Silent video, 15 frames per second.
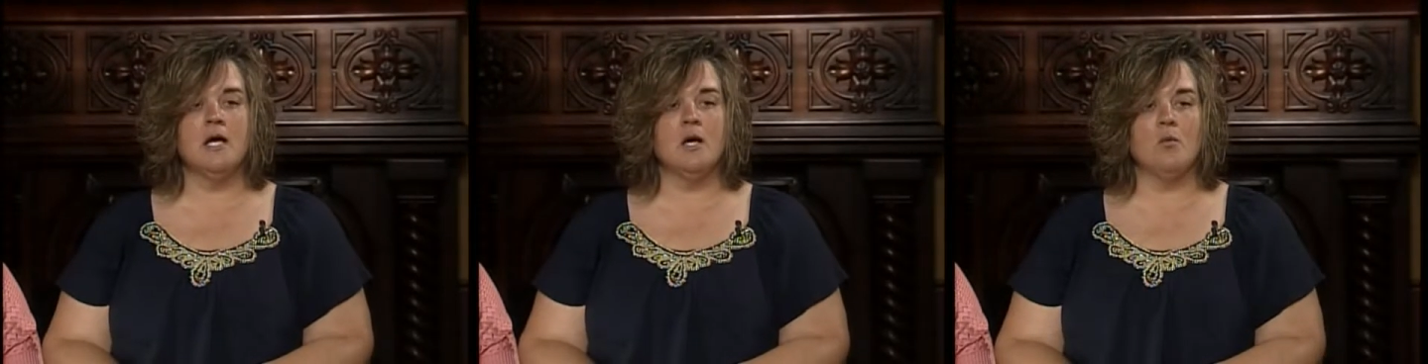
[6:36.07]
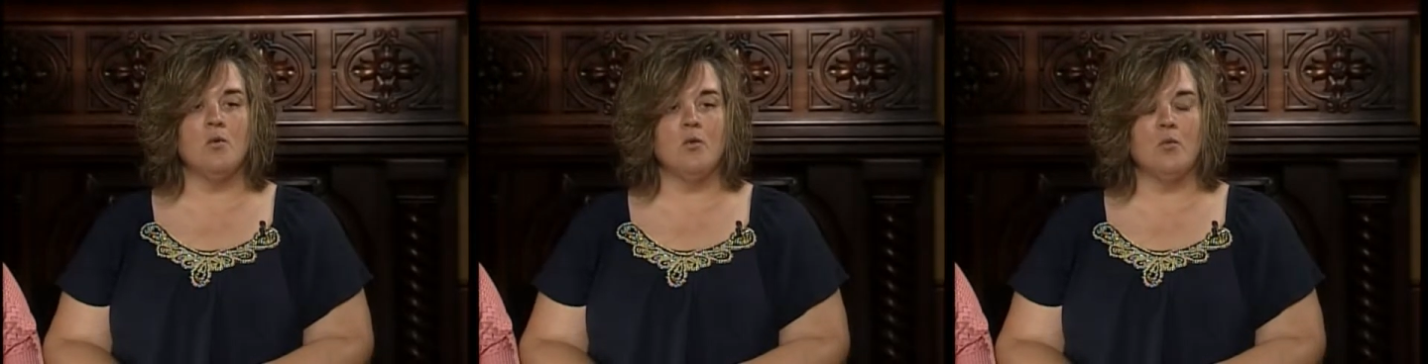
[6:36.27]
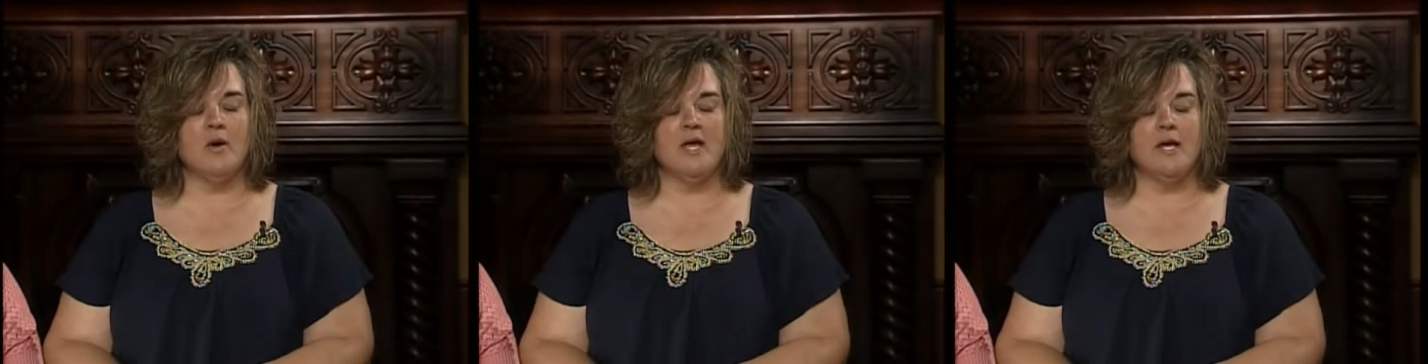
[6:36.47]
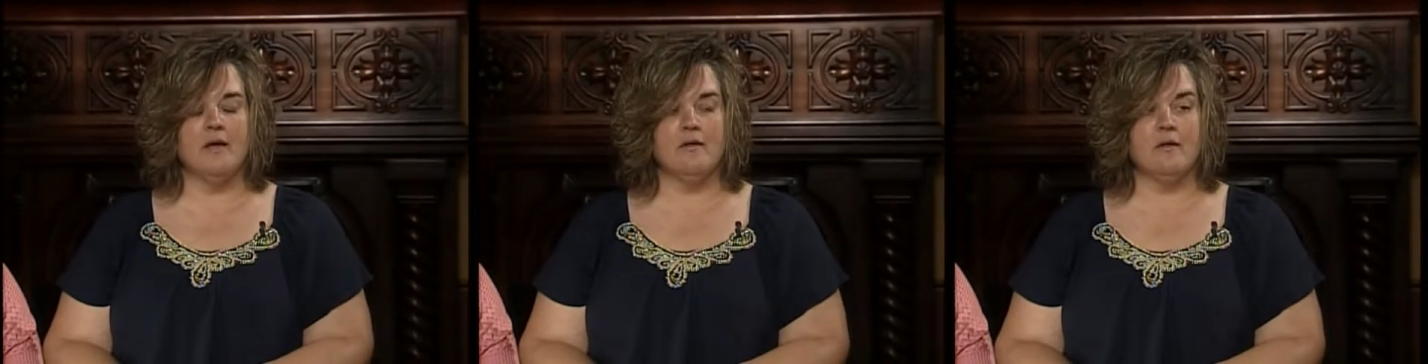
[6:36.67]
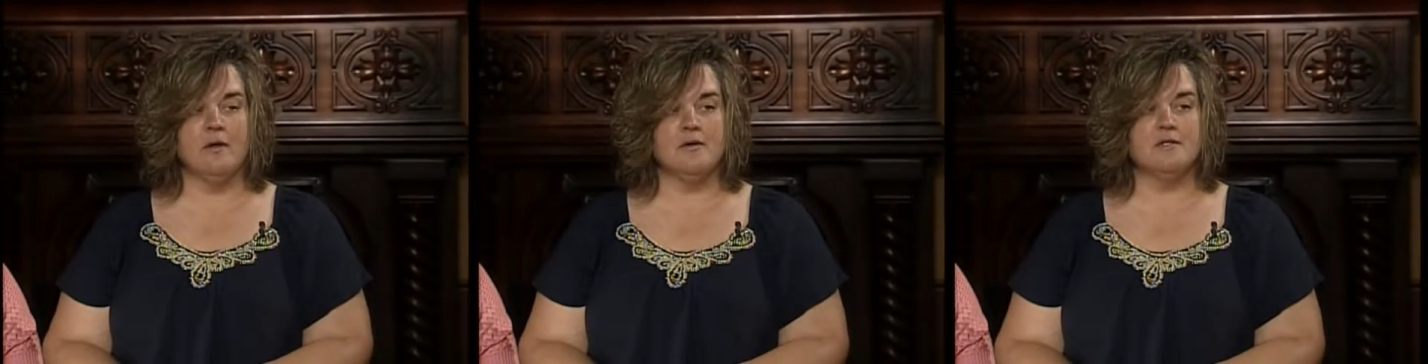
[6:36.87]
When we
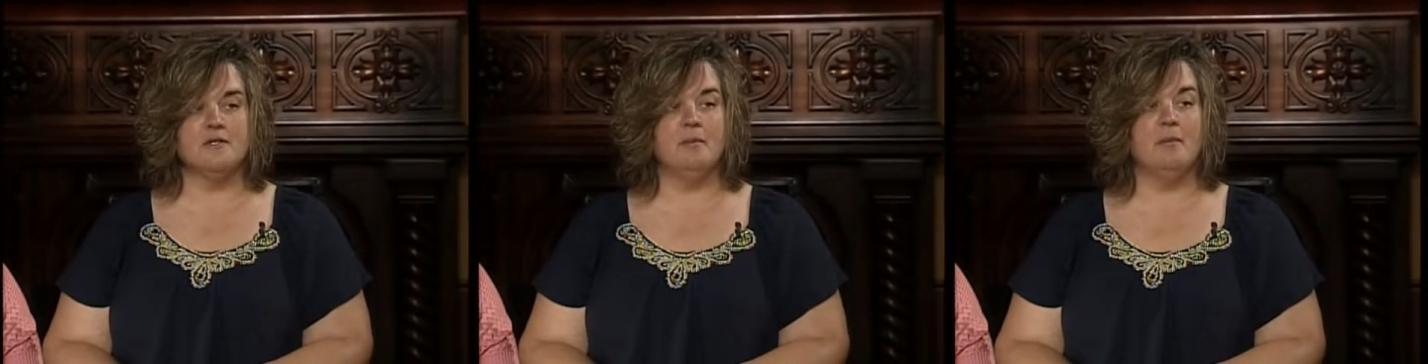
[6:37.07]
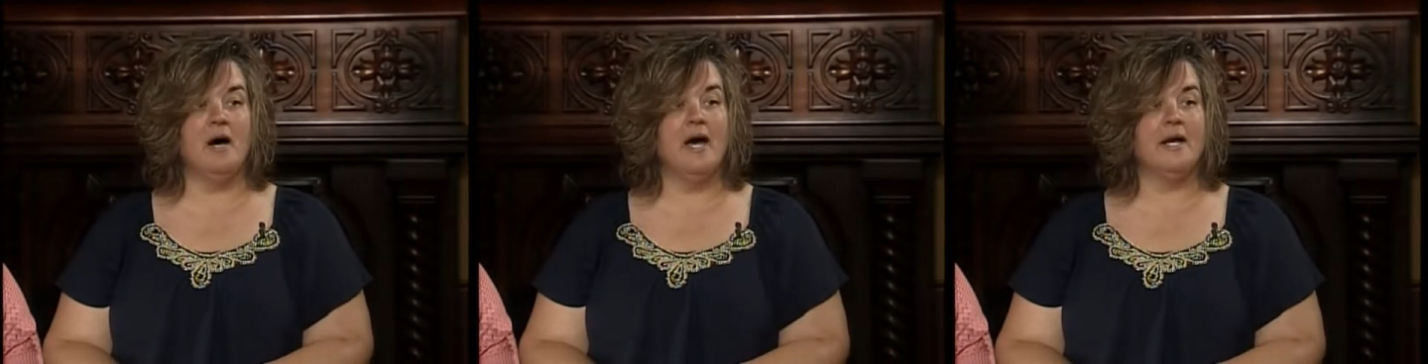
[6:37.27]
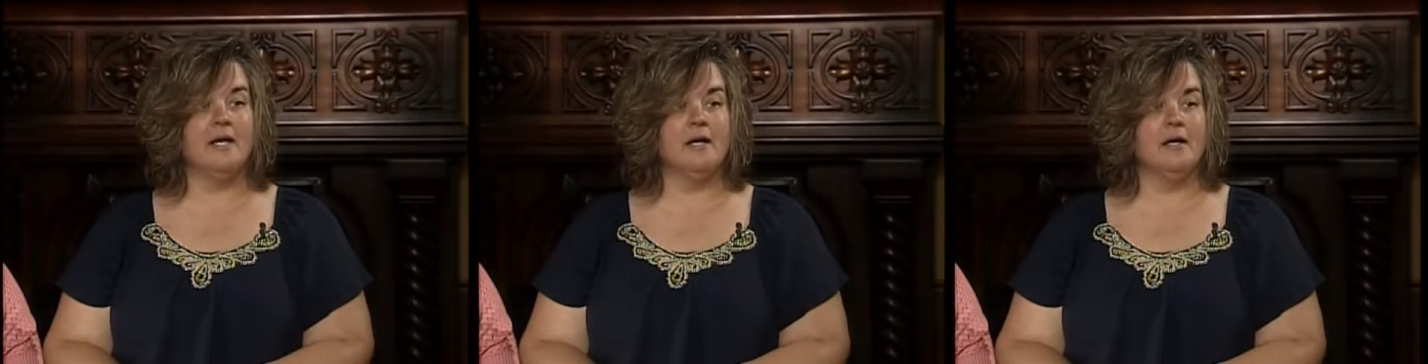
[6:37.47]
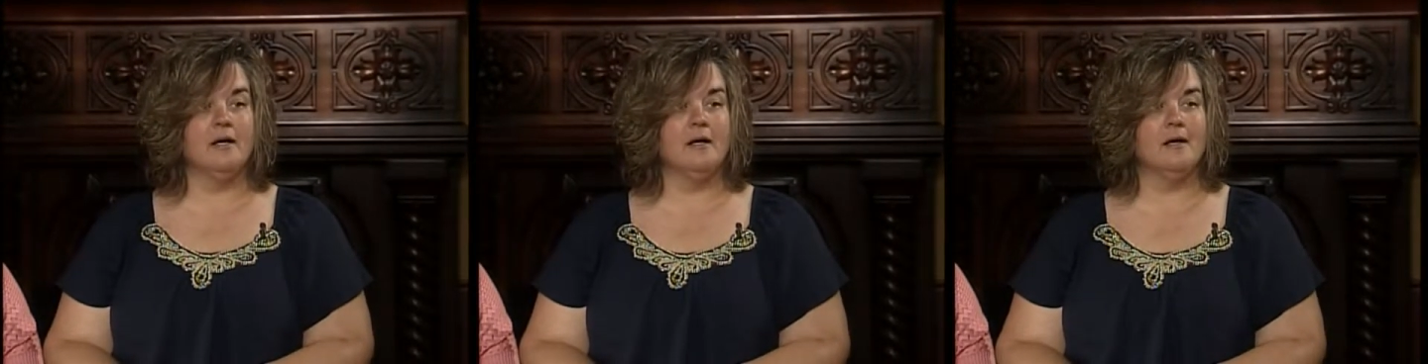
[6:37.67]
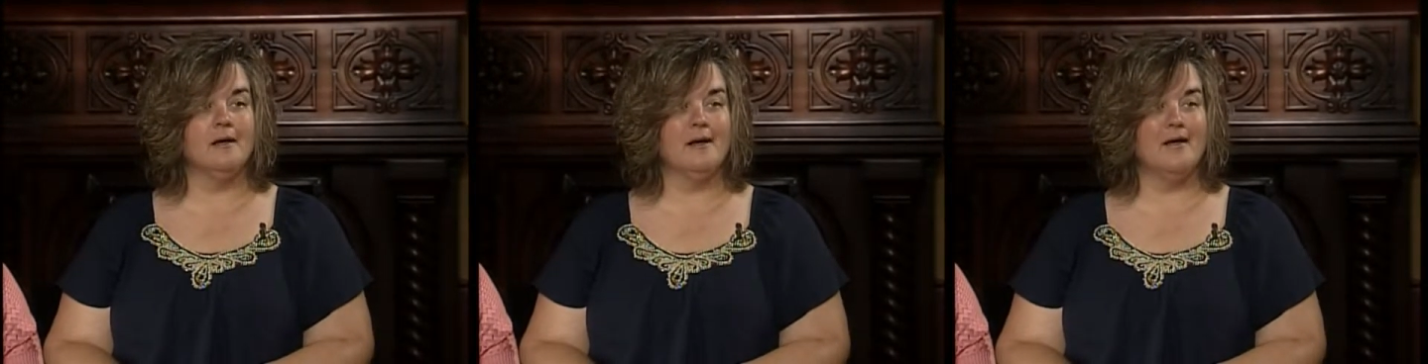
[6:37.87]
get those, the body
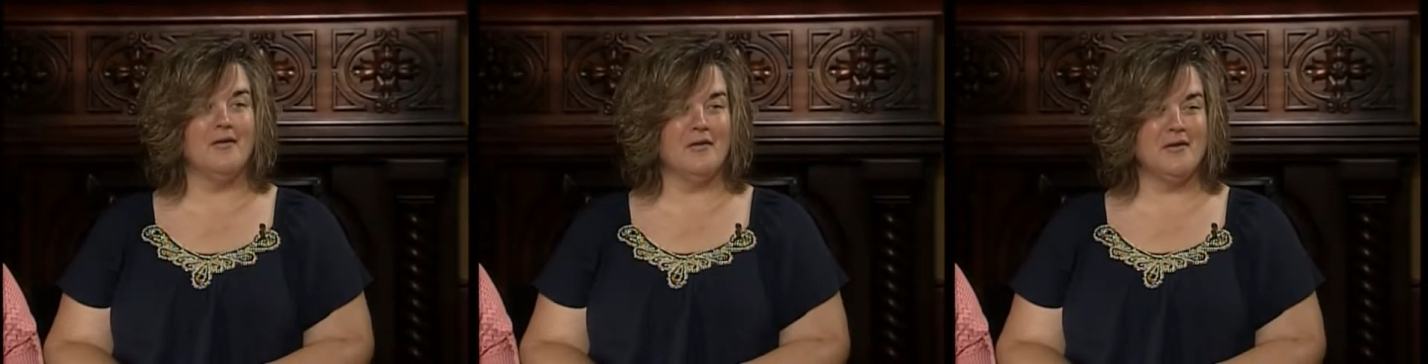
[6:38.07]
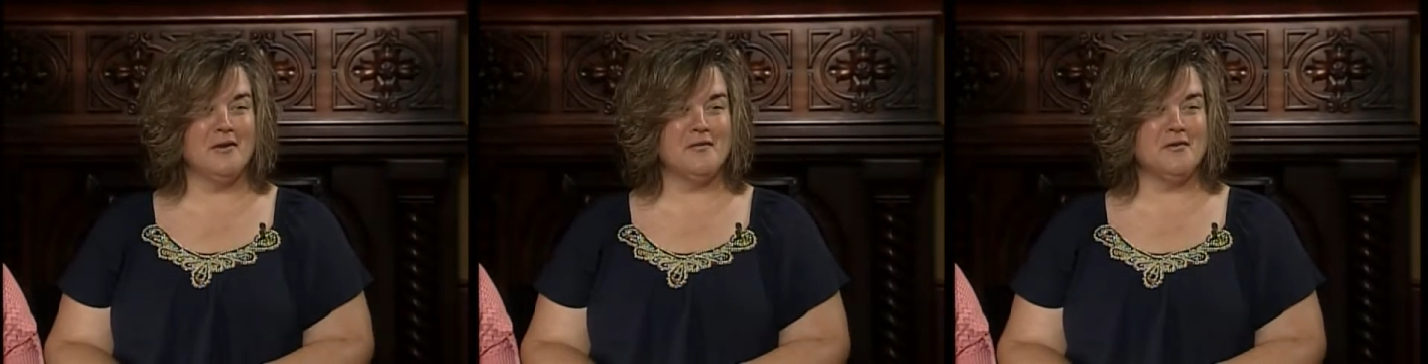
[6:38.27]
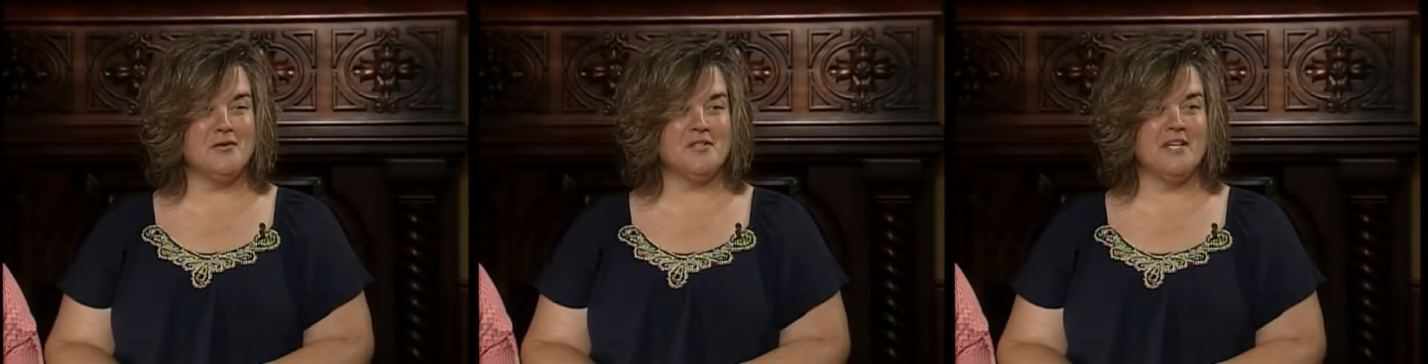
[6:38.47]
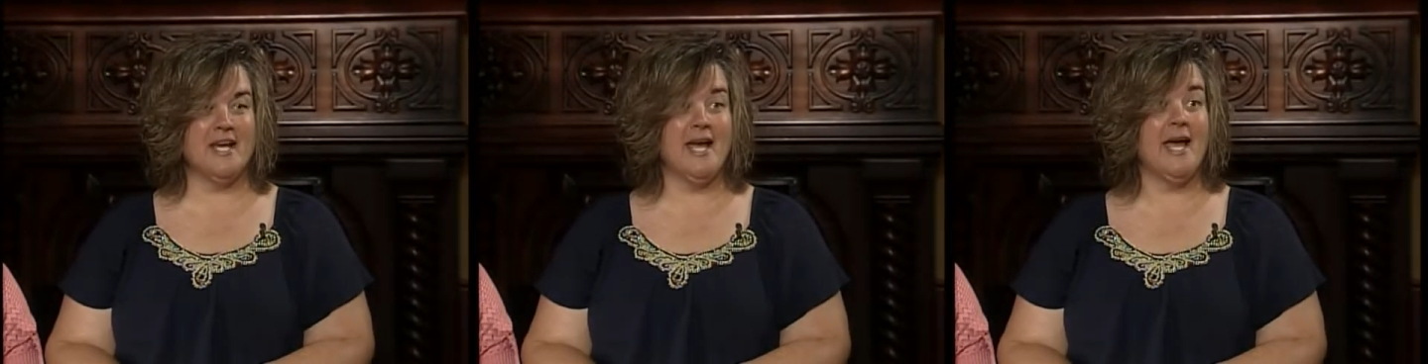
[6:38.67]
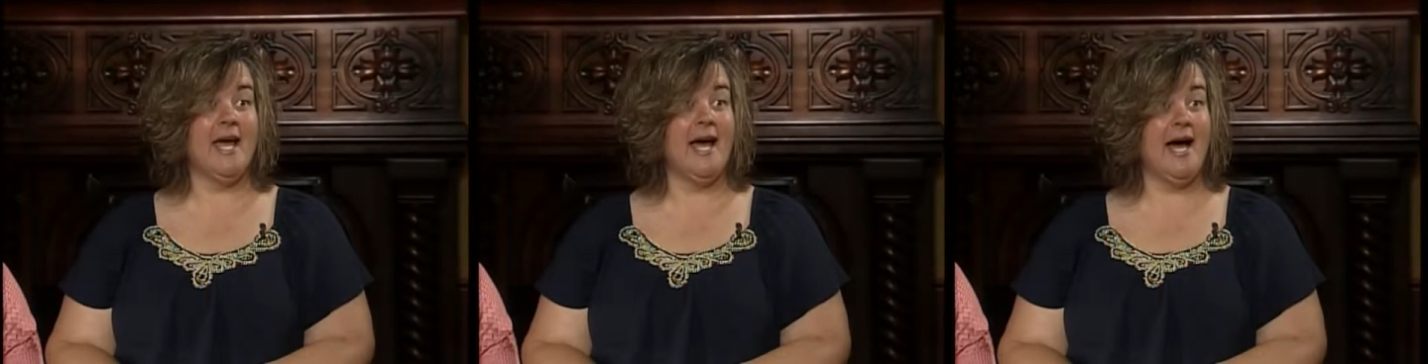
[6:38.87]
and the liver
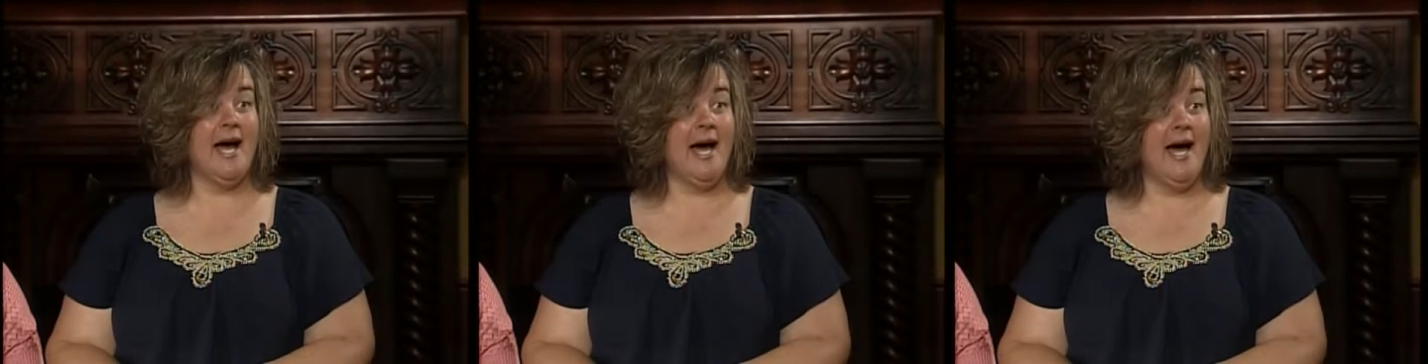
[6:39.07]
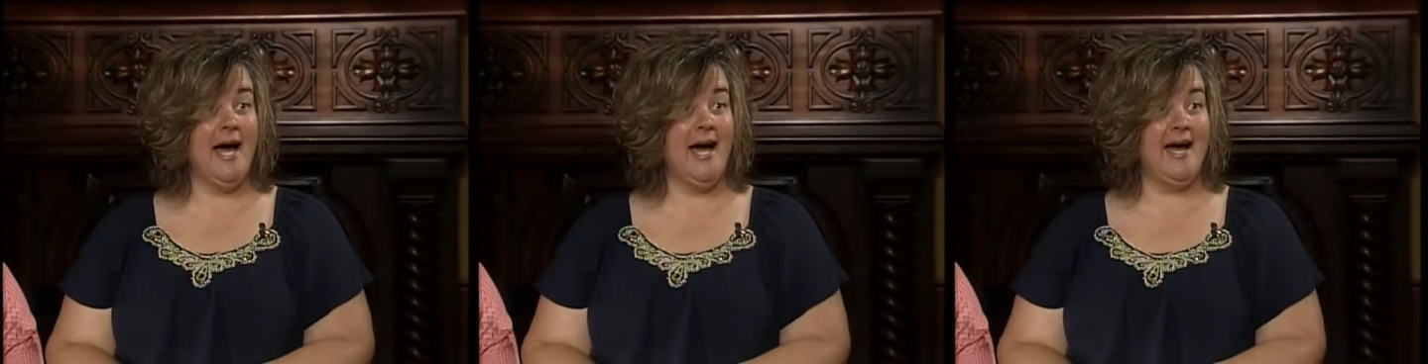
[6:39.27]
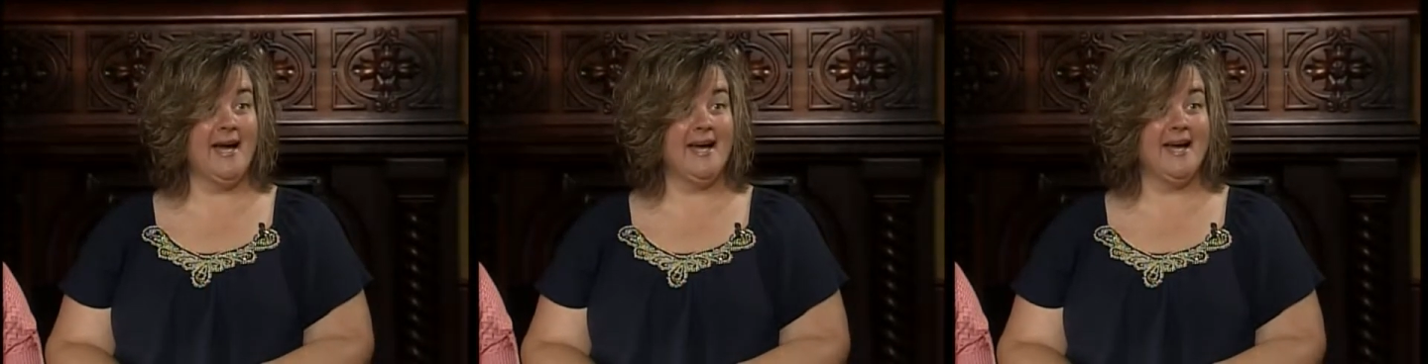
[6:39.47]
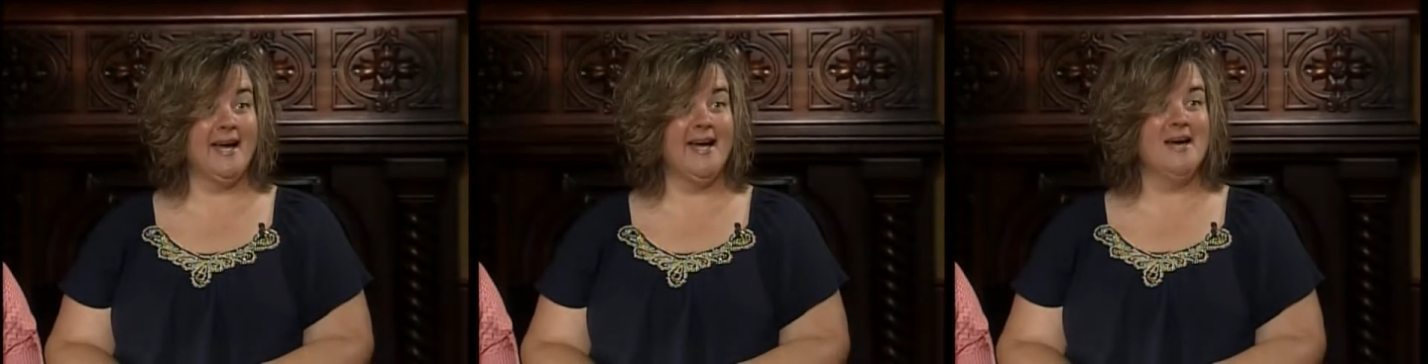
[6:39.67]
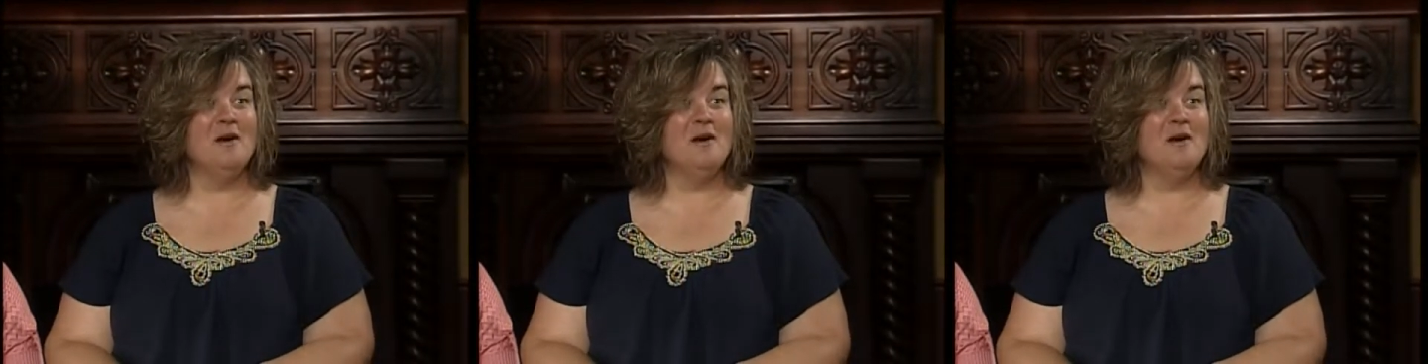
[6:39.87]
say, hi,